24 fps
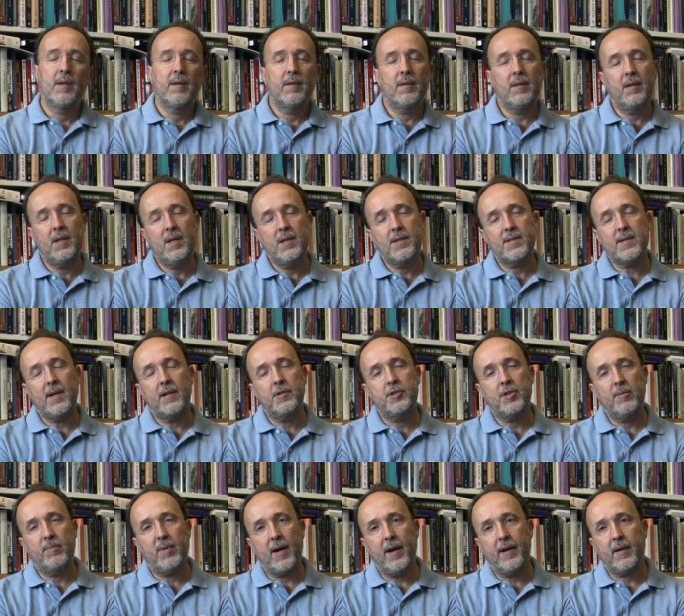these
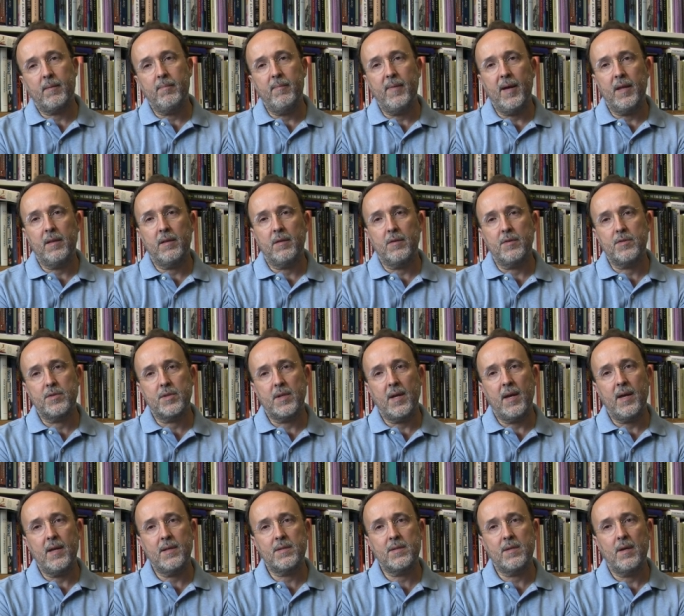algebraic methods
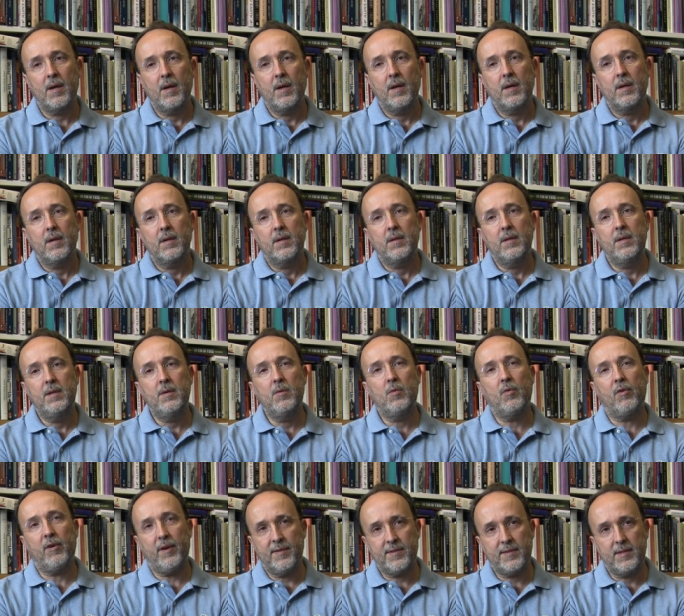as
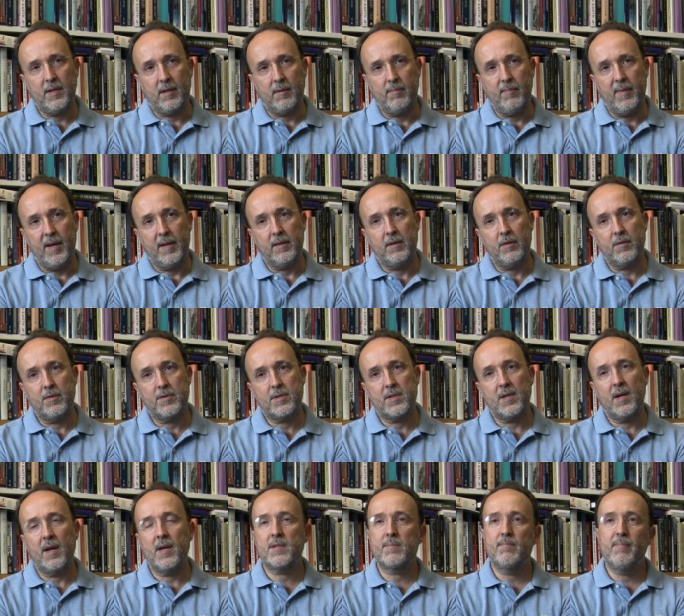heuristic methods,
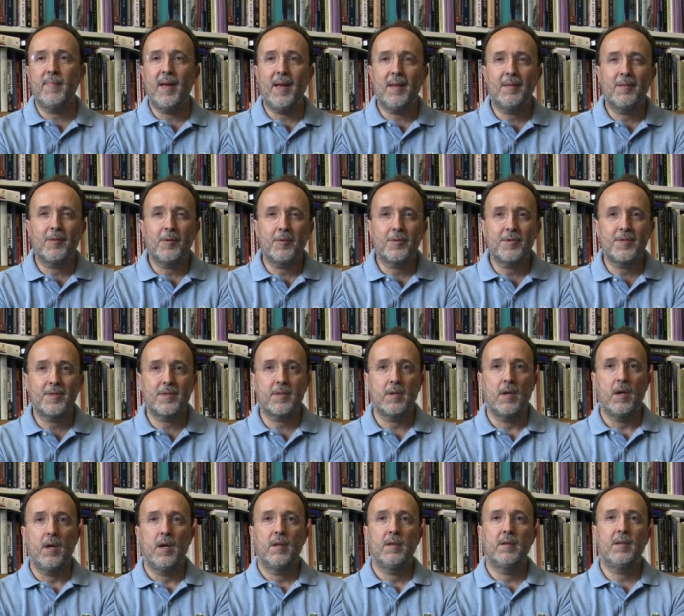as methods
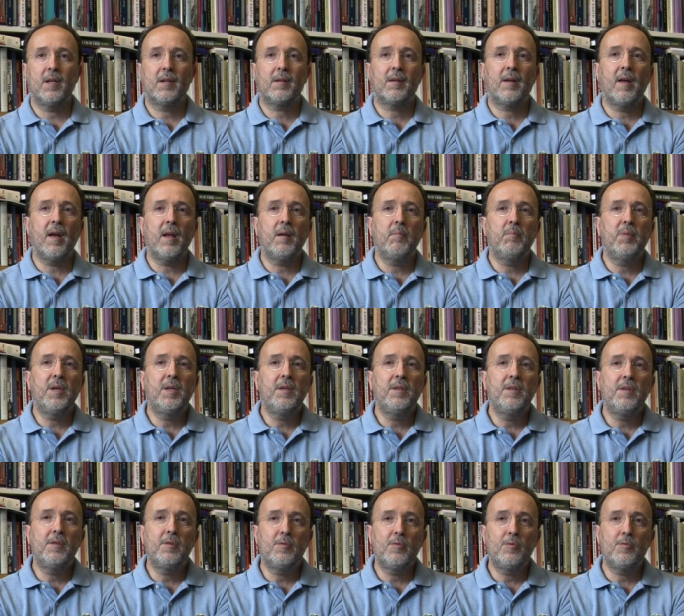that can be
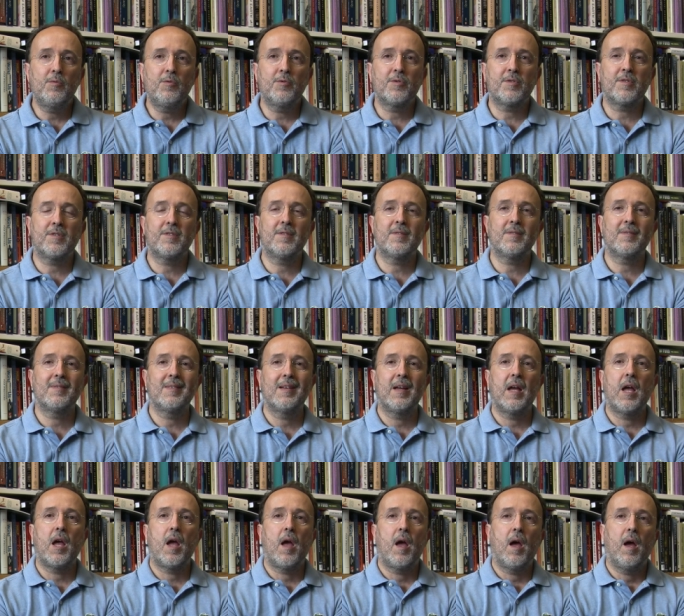used
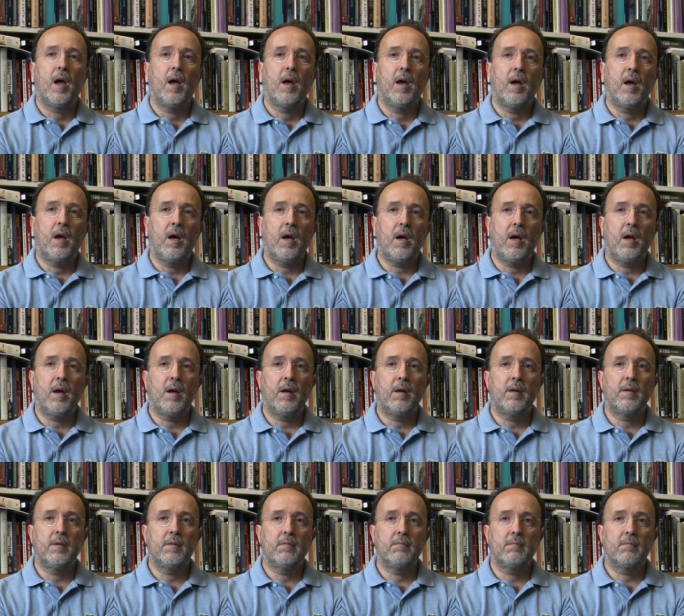uh,